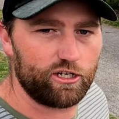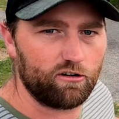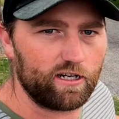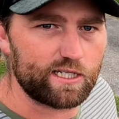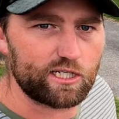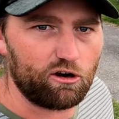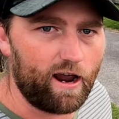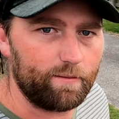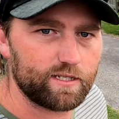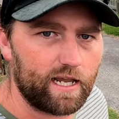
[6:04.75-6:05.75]
generally
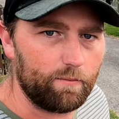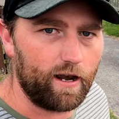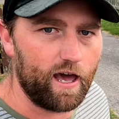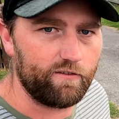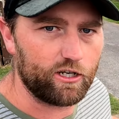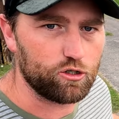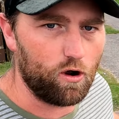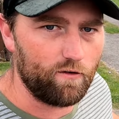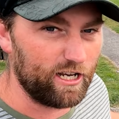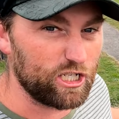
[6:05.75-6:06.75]
scrapes coming out of our
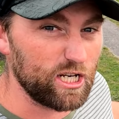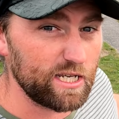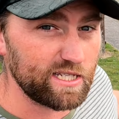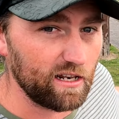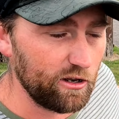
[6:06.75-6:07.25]
driveway just